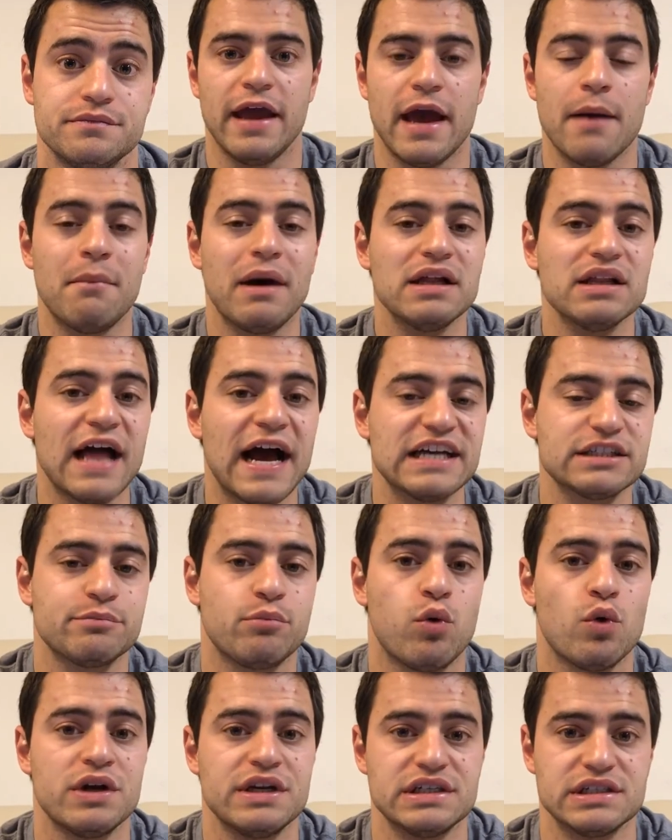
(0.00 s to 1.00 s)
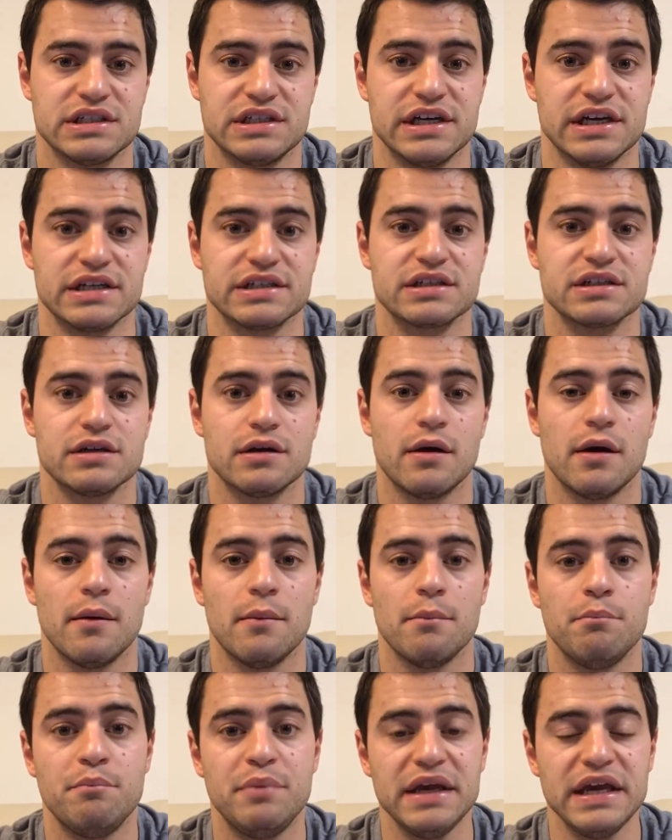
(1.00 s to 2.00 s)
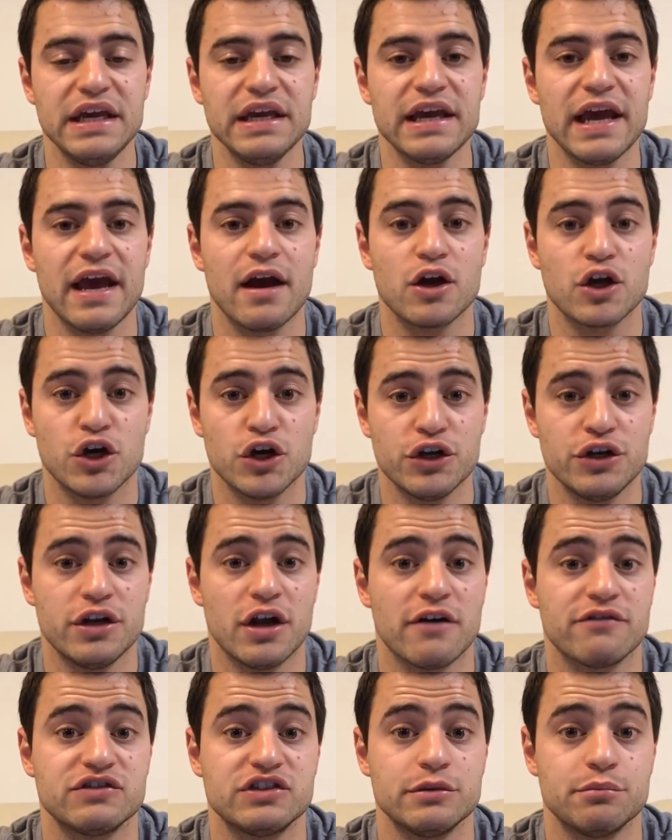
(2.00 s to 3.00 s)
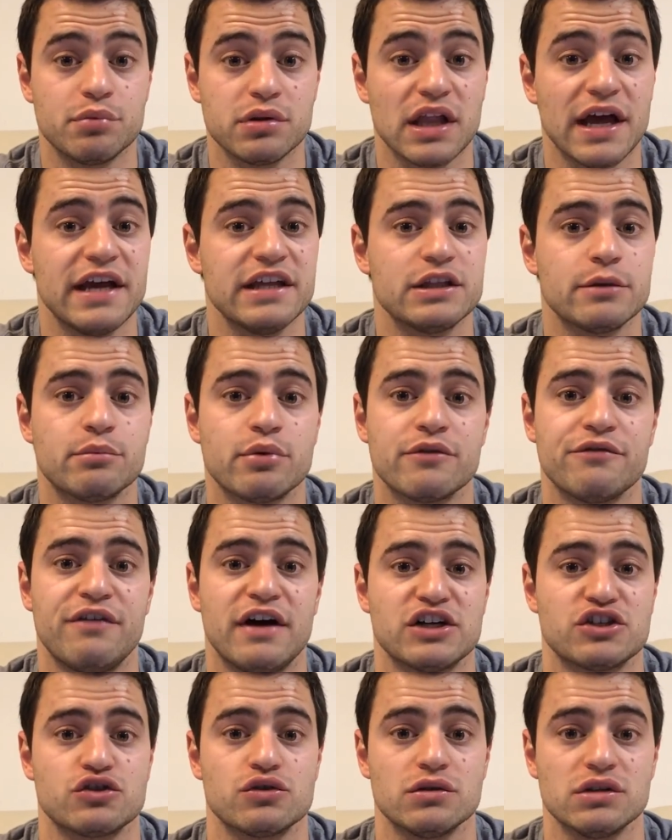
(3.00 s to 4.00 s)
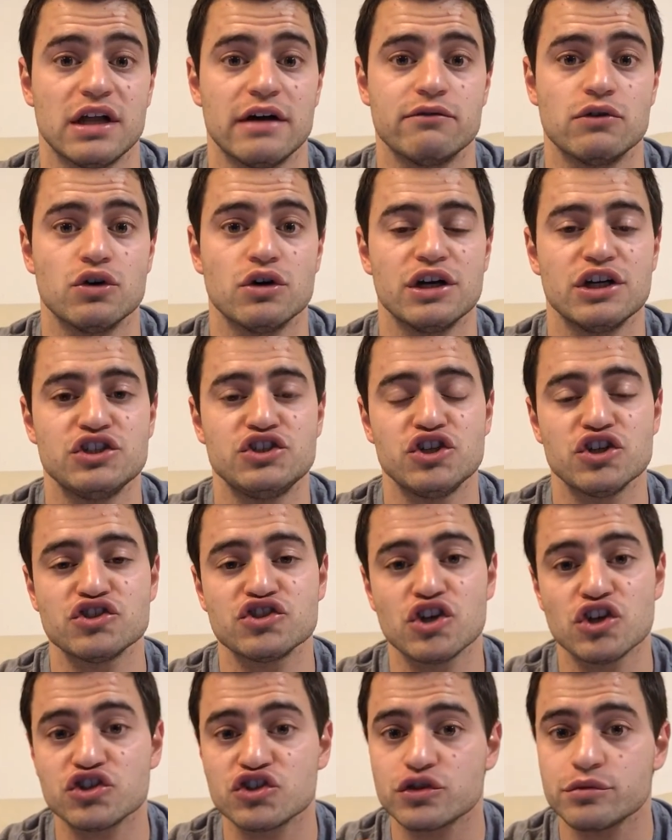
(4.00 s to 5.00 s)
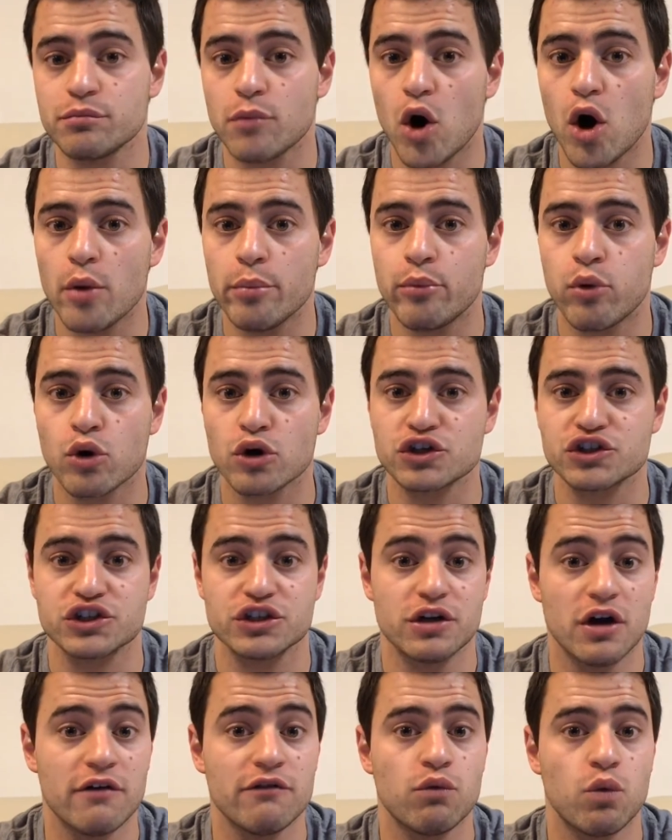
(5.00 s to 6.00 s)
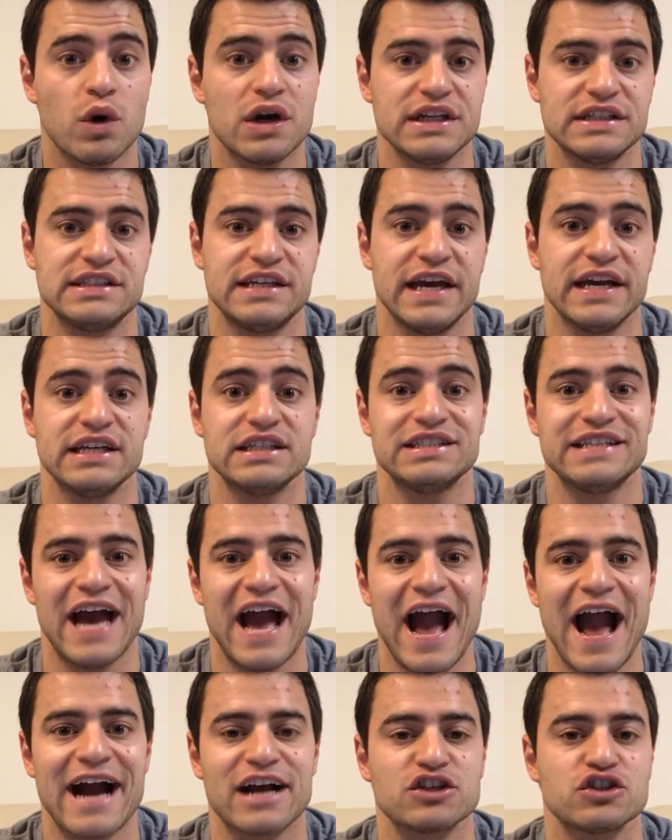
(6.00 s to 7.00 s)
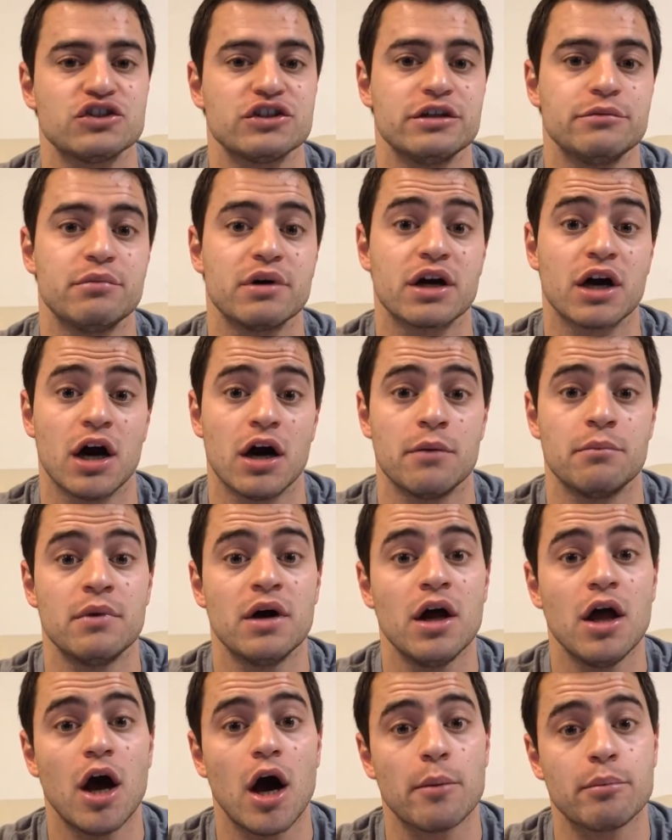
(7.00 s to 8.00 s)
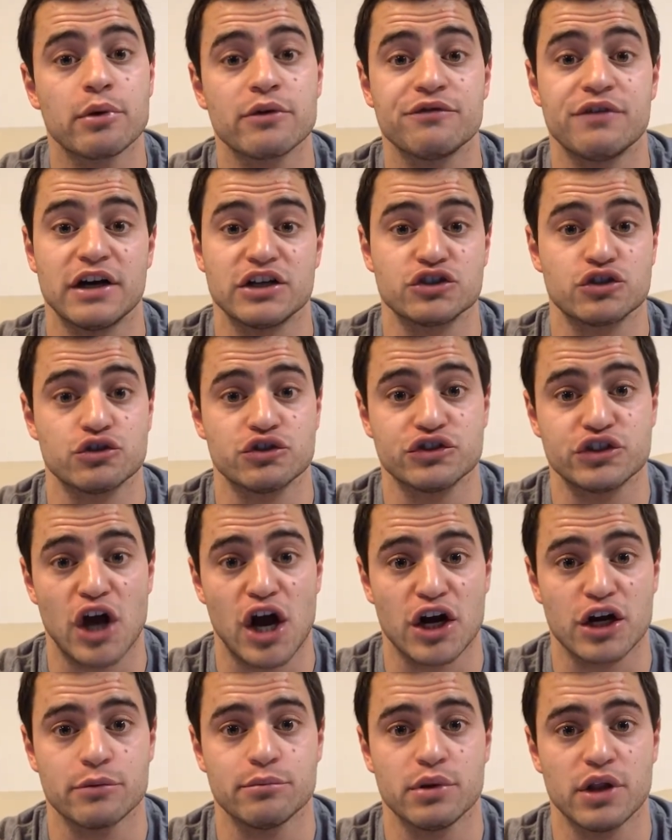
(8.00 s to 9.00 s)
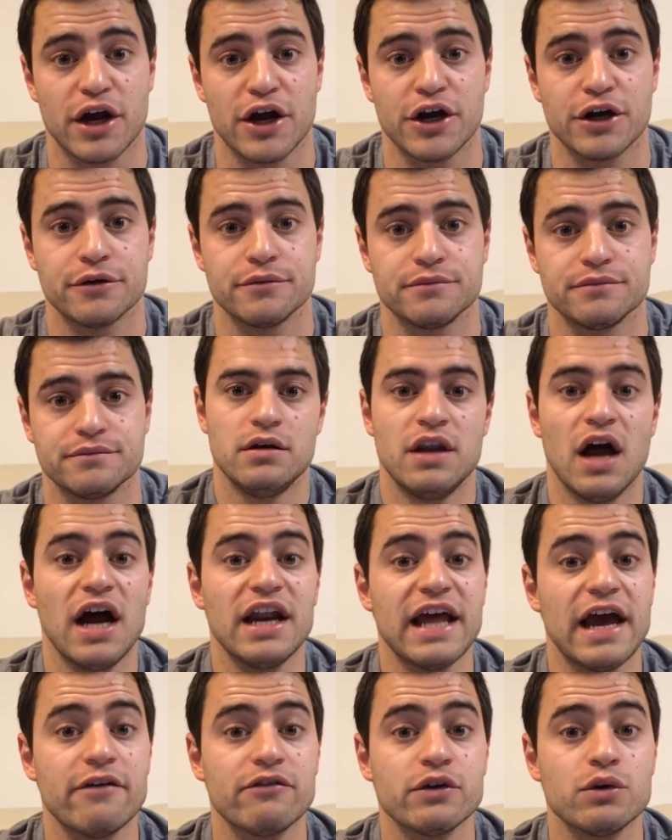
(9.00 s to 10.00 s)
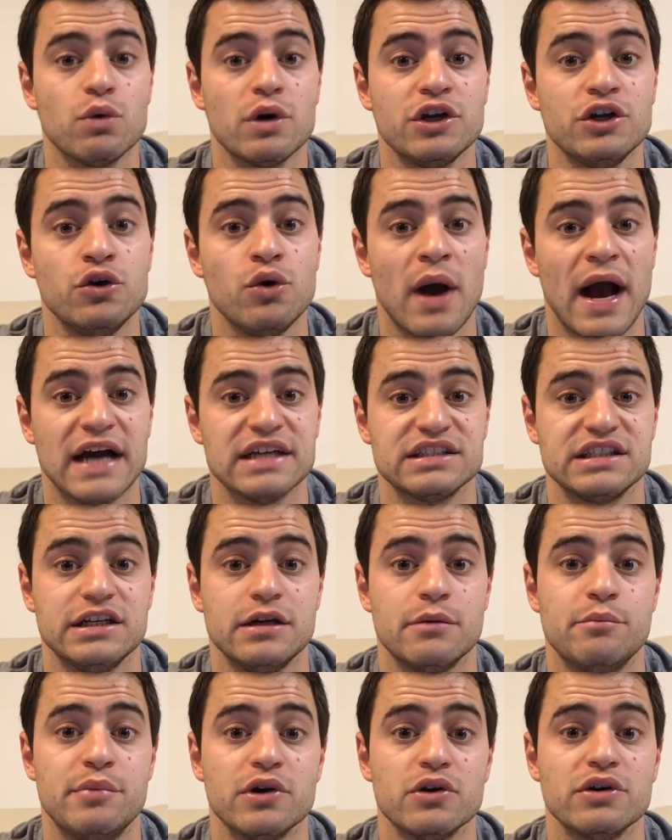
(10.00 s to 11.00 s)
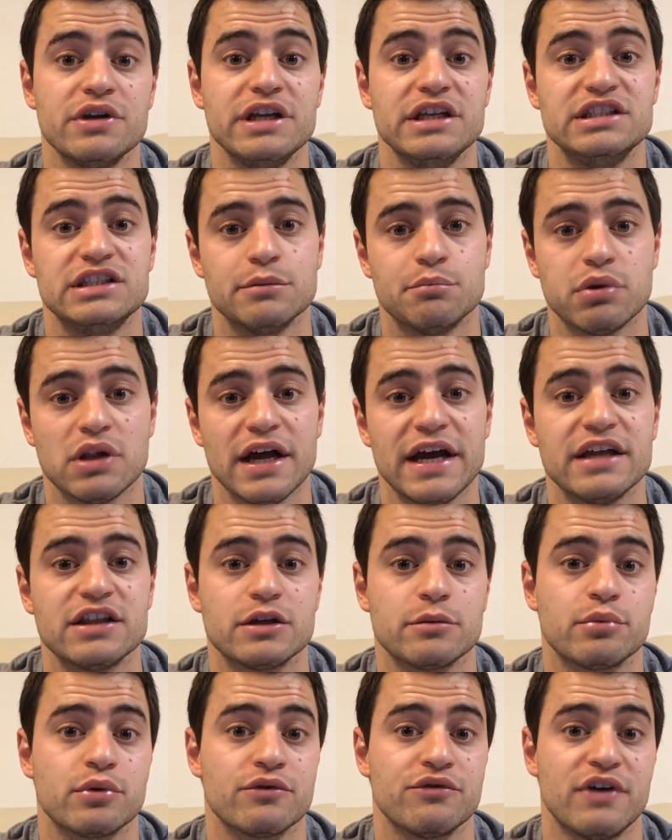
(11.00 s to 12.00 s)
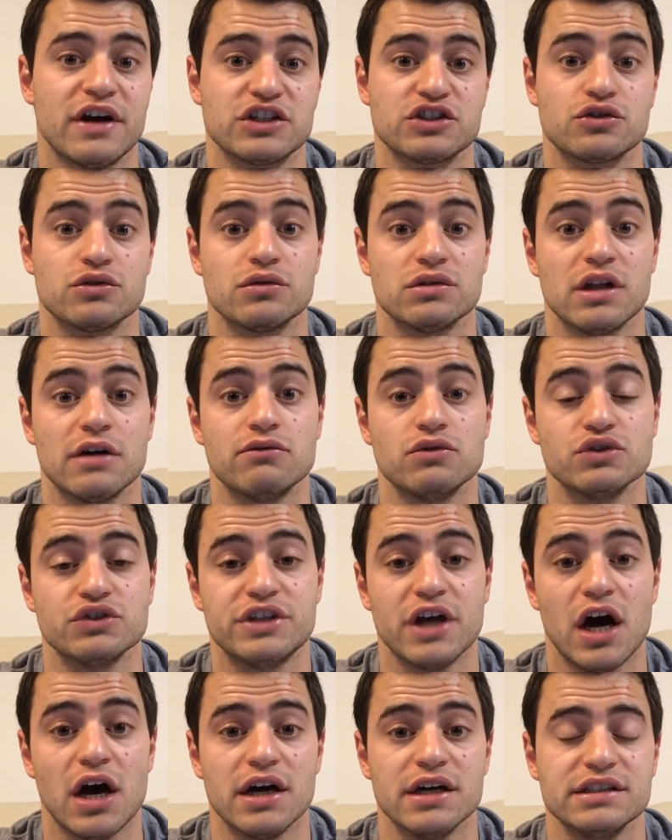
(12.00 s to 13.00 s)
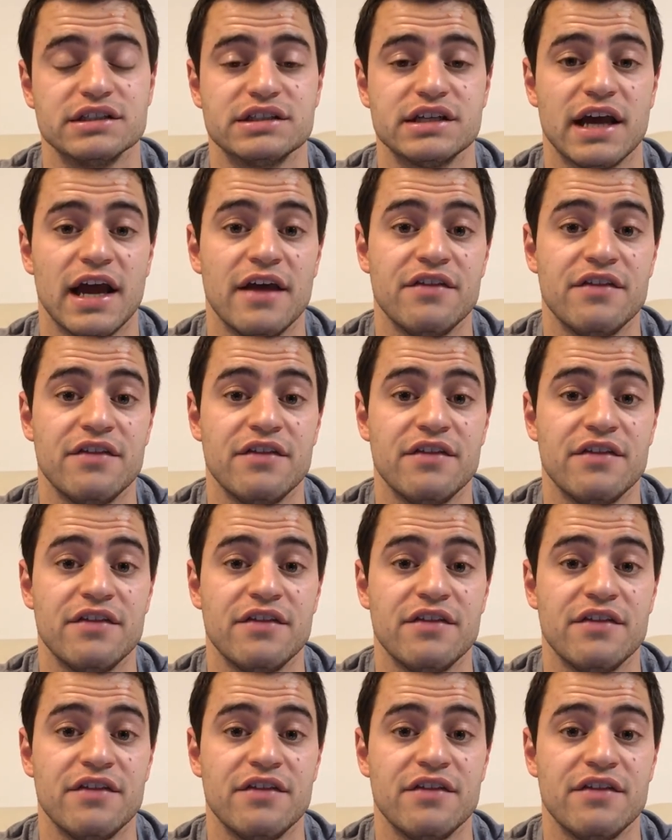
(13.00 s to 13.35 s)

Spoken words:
And my last point is this: being good enough to play at the professional level is just a small portion of what it takes to actually become a professional soccer player. Not everyone who has the ability to play at the professional level does,